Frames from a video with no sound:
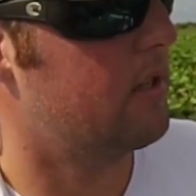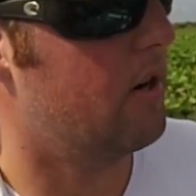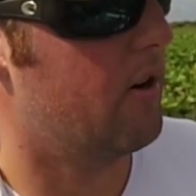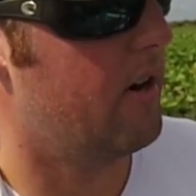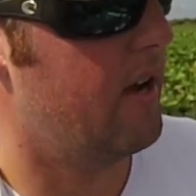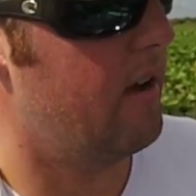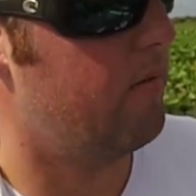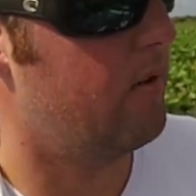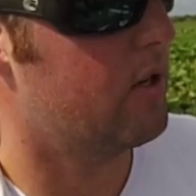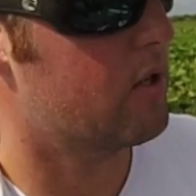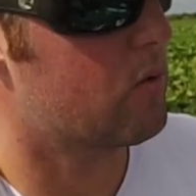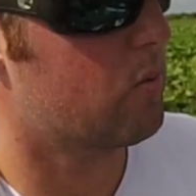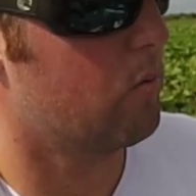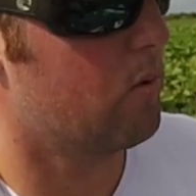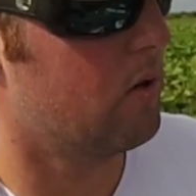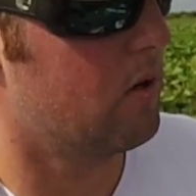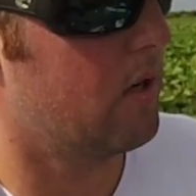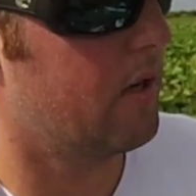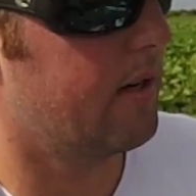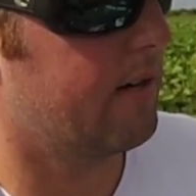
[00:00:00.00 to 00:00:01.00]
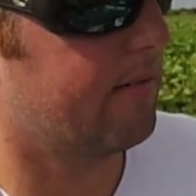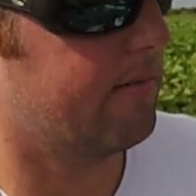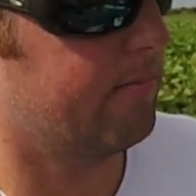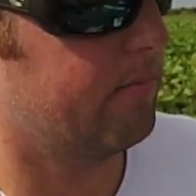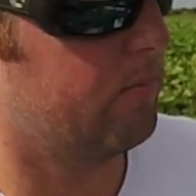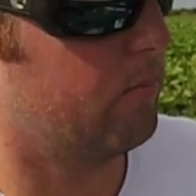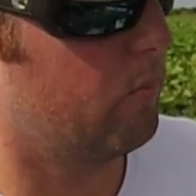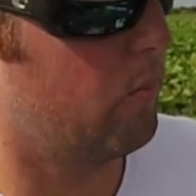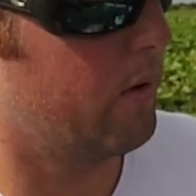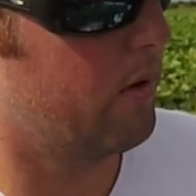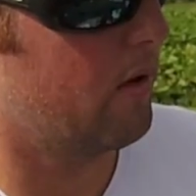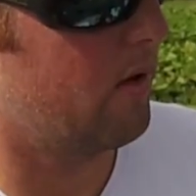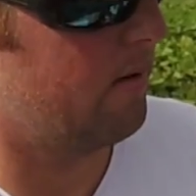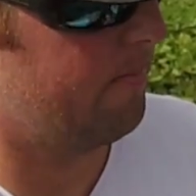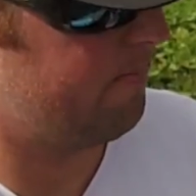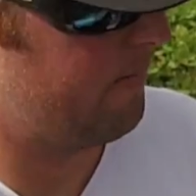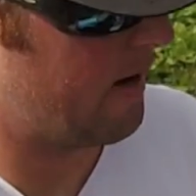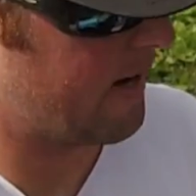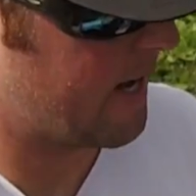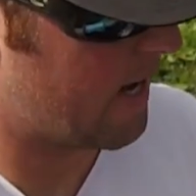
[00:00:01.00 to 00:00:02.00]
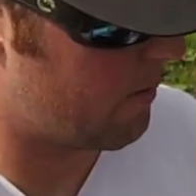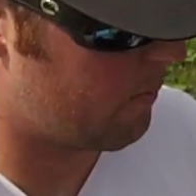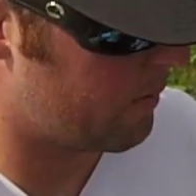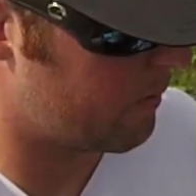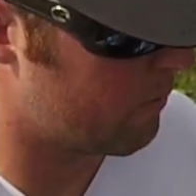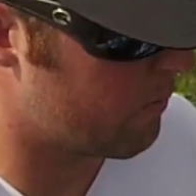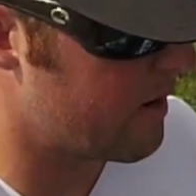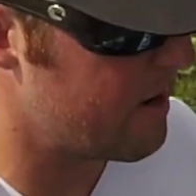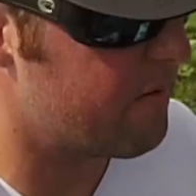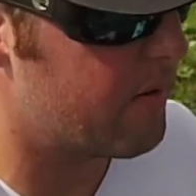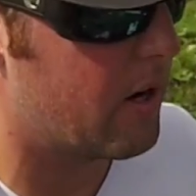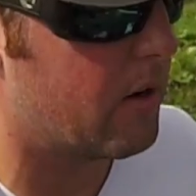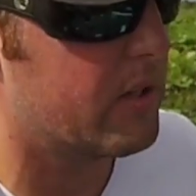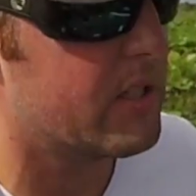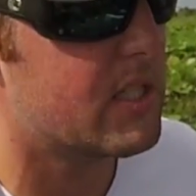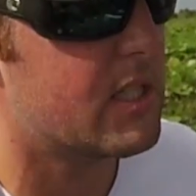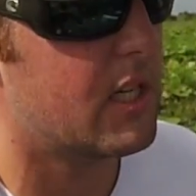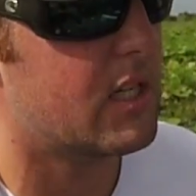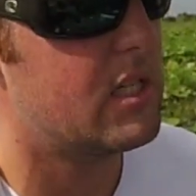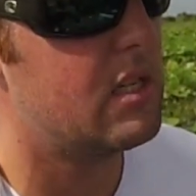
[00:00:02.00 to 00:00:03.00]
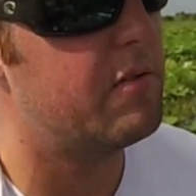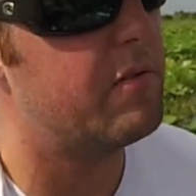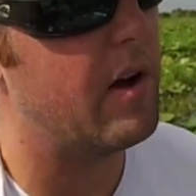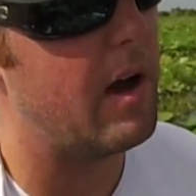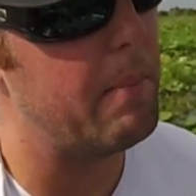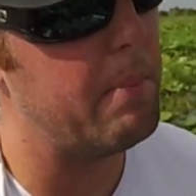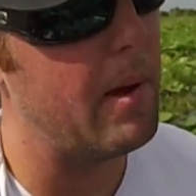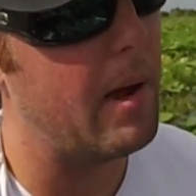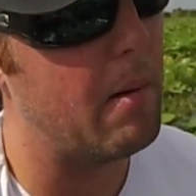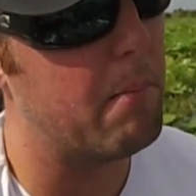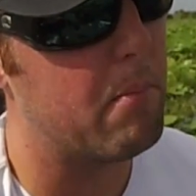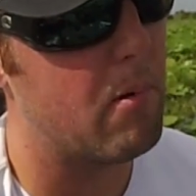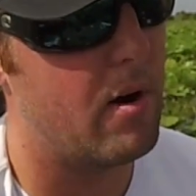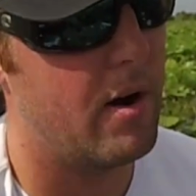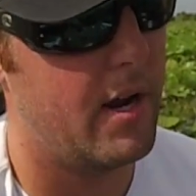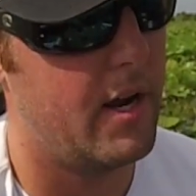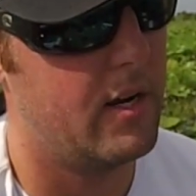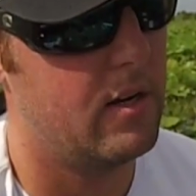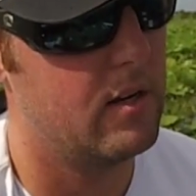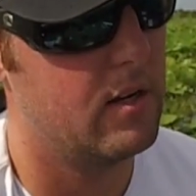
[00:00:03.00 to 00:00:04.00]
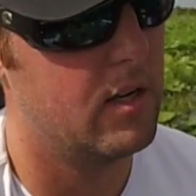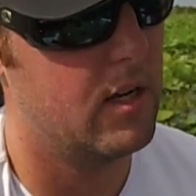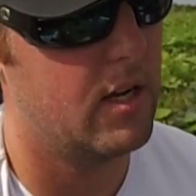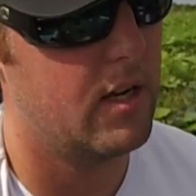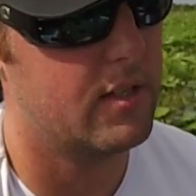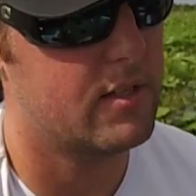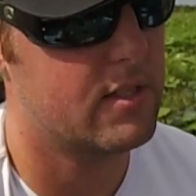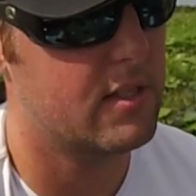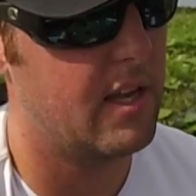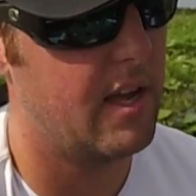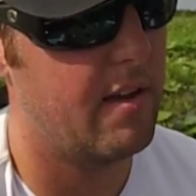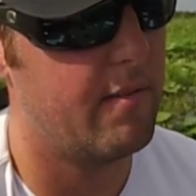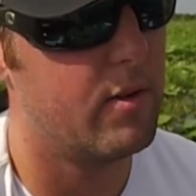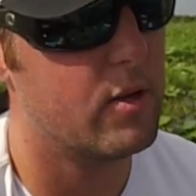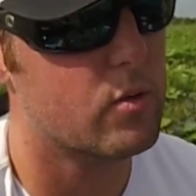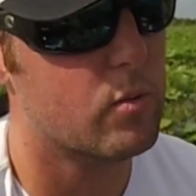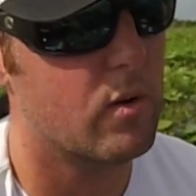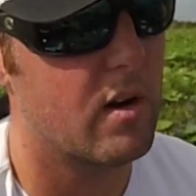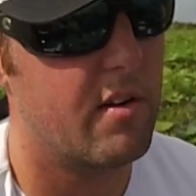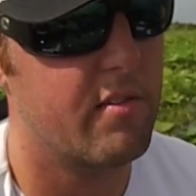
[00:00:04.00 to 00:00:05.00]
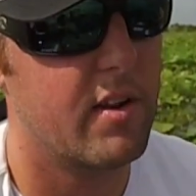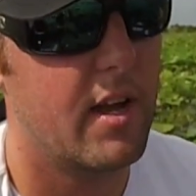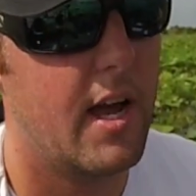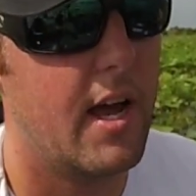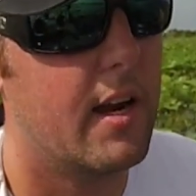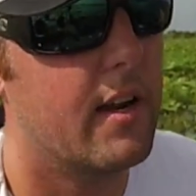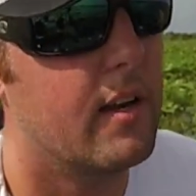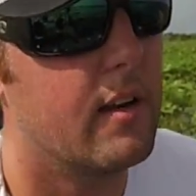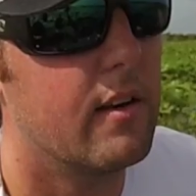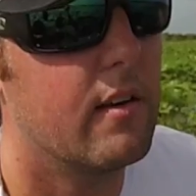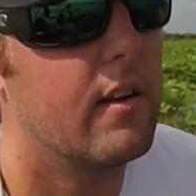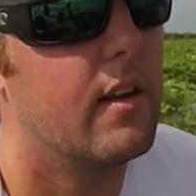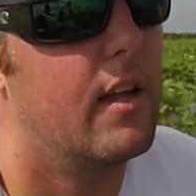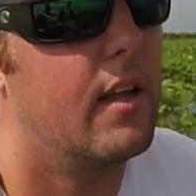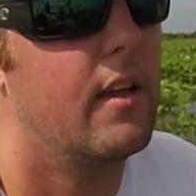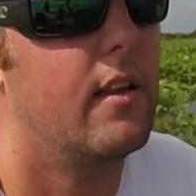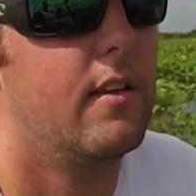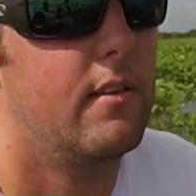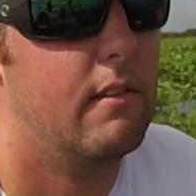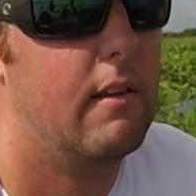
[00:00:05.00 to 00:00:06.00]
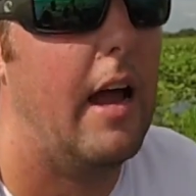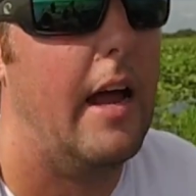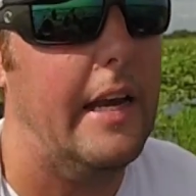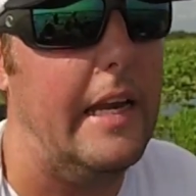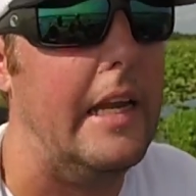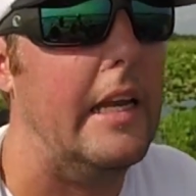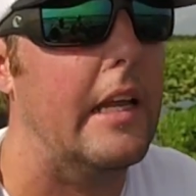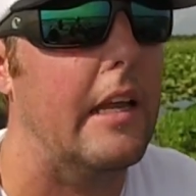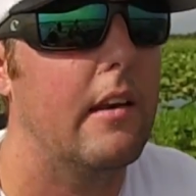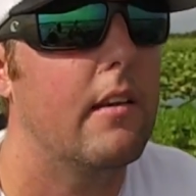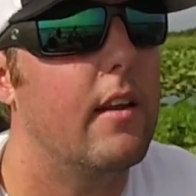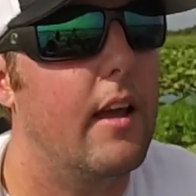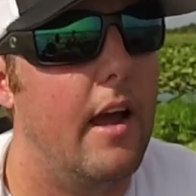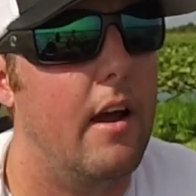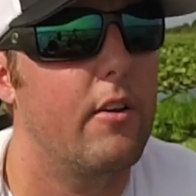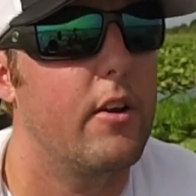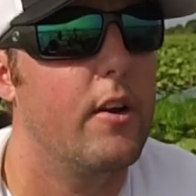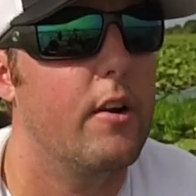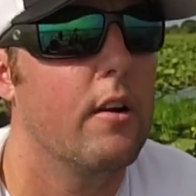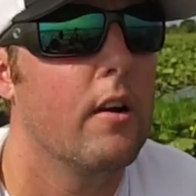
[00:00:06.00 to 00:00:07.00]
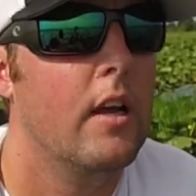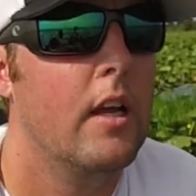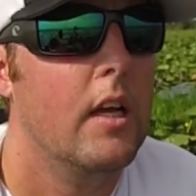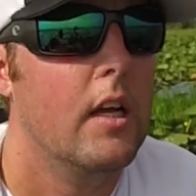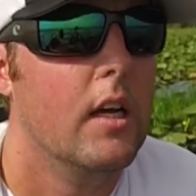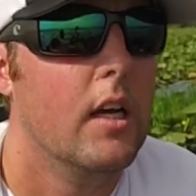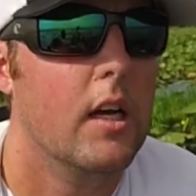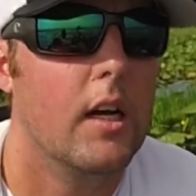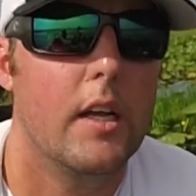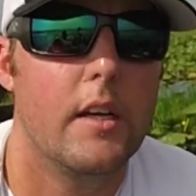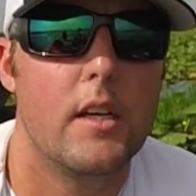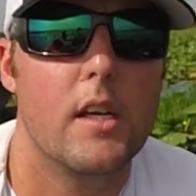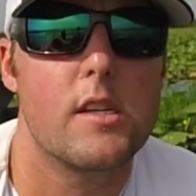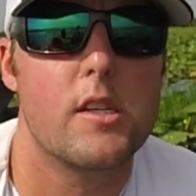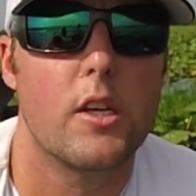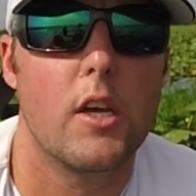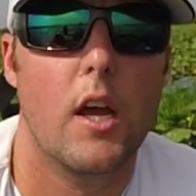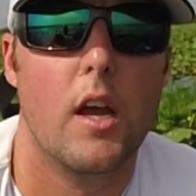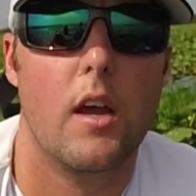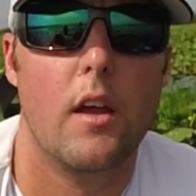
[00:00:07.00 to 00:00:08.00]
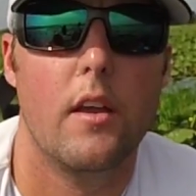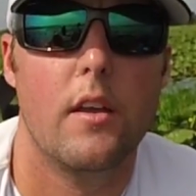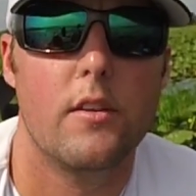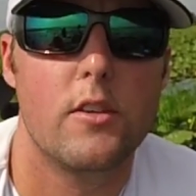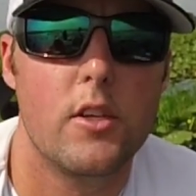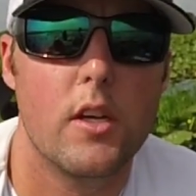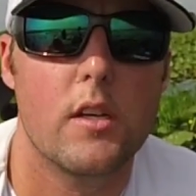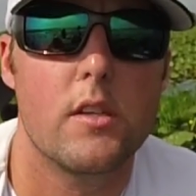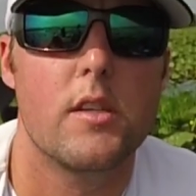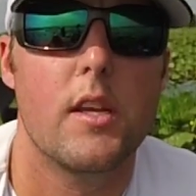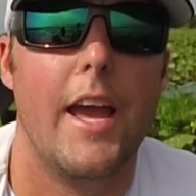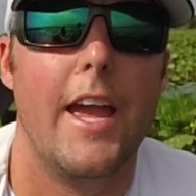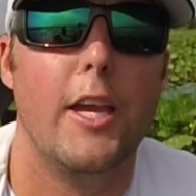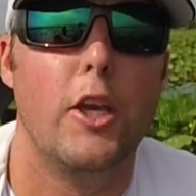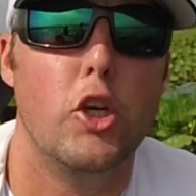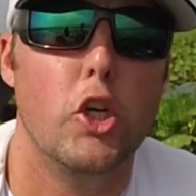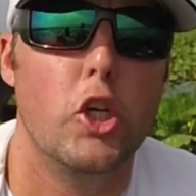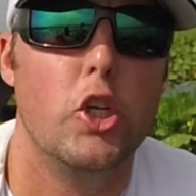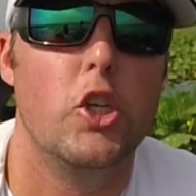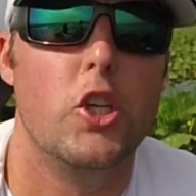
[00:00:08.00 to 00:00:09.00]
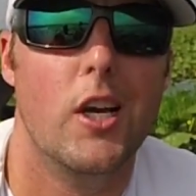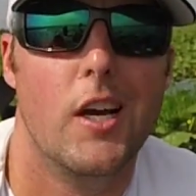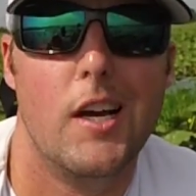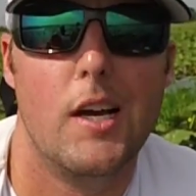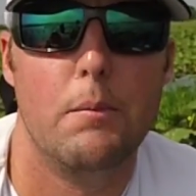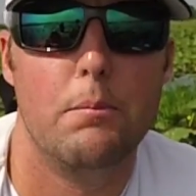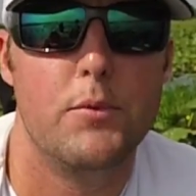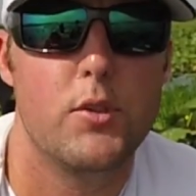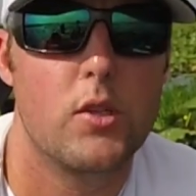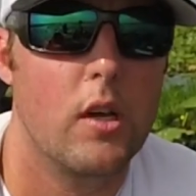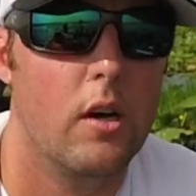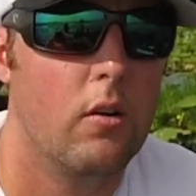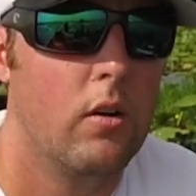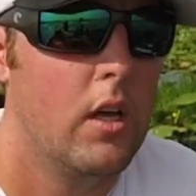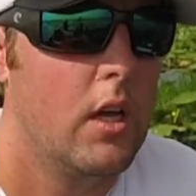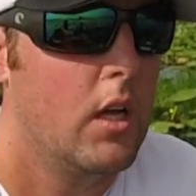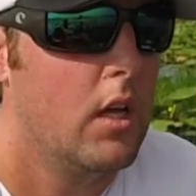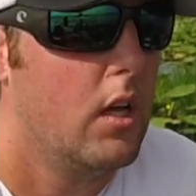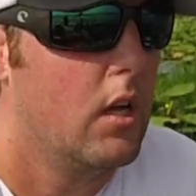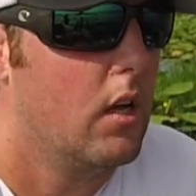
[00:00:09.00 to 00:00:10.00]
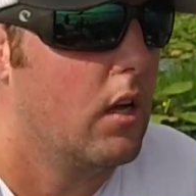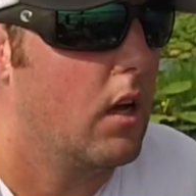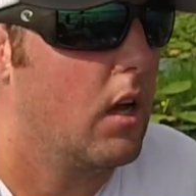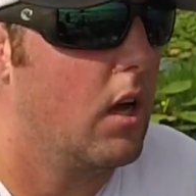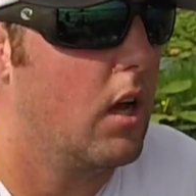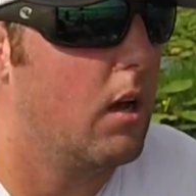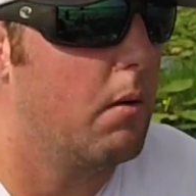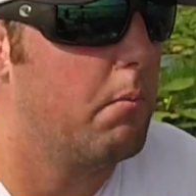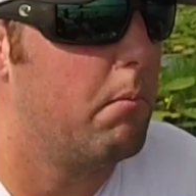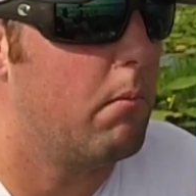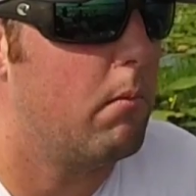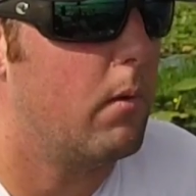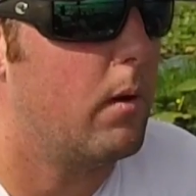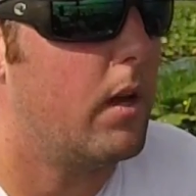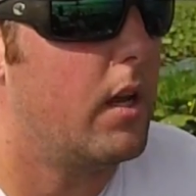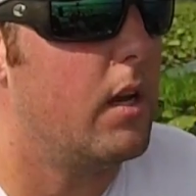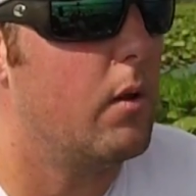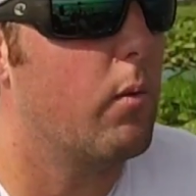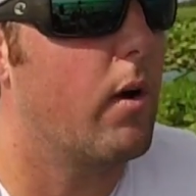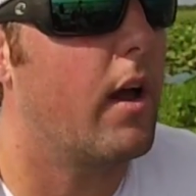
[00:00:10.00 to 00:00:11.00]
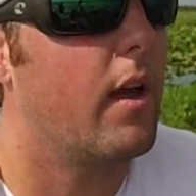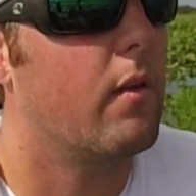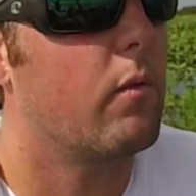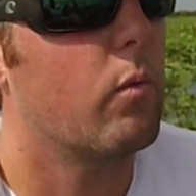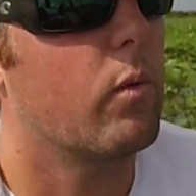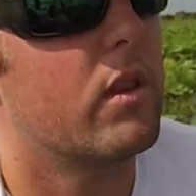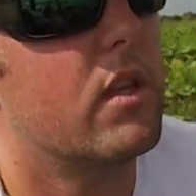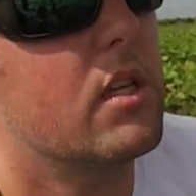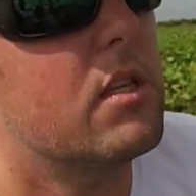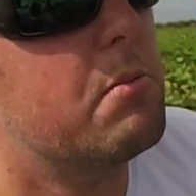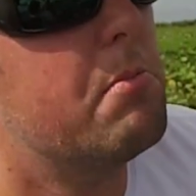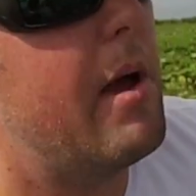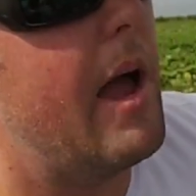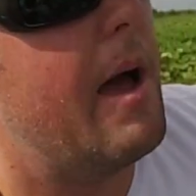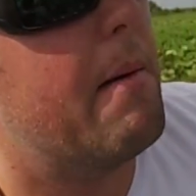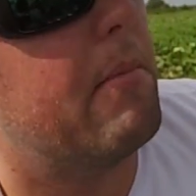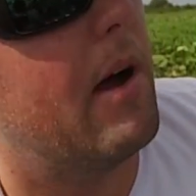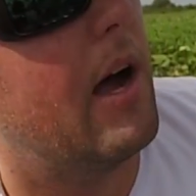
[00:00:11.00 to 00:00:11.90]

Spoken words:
their heaviest one with I got it with a Revo and 65-pound braid. It's the heaviest one I've got, and I need it out here. It does a good job. So anyway, with this mat